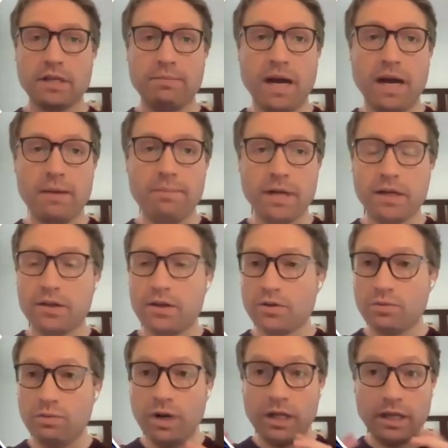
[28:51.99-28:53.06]
in my opinion,
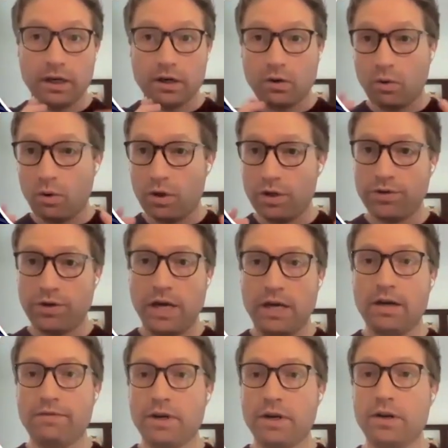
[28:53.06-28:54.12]
there's really a core
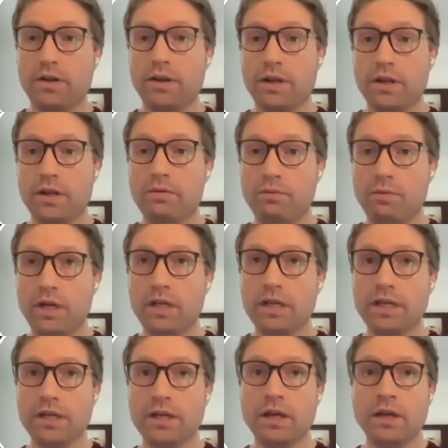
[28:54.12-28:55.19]
trade-off here that
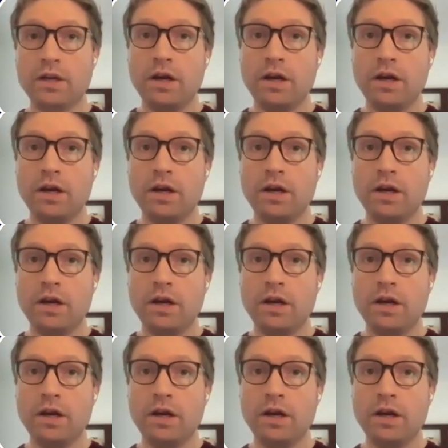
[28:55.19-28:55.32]
really